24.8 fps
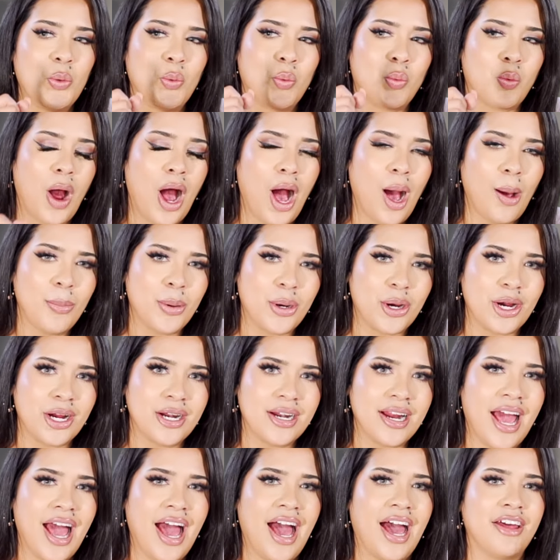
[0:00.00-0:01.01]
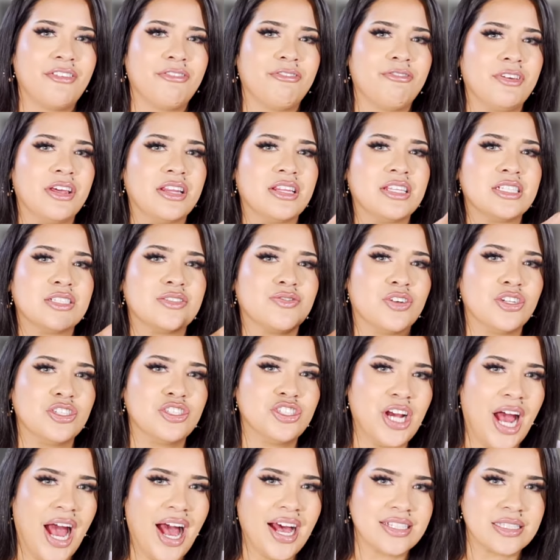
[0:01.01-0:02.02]
Robert had feelings for
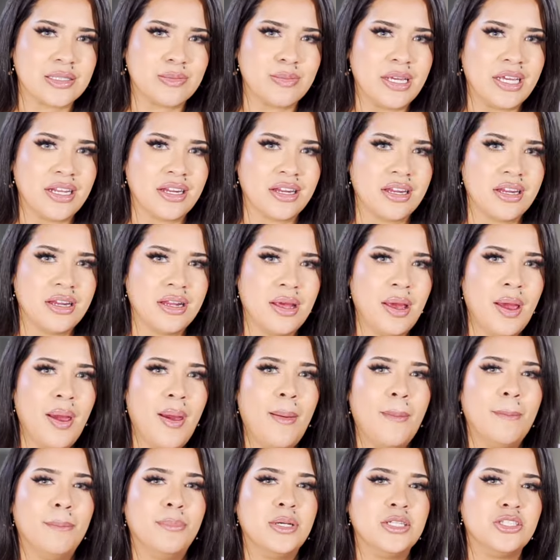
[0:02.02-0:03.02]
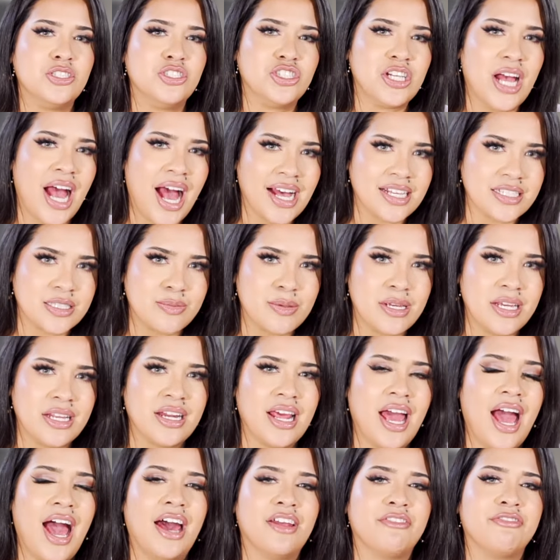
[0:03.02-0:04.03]
Jasmine, but Jasmine
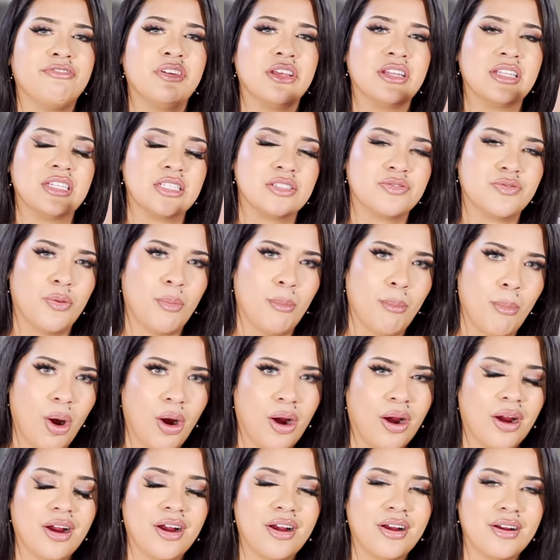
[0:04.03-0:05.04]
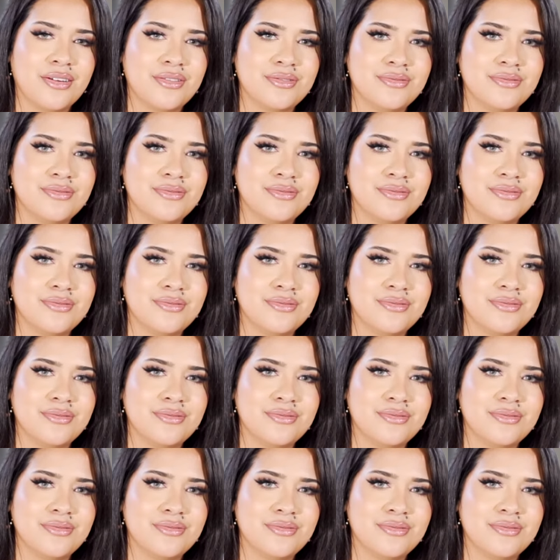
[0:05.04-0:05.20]
had feelings for Mark.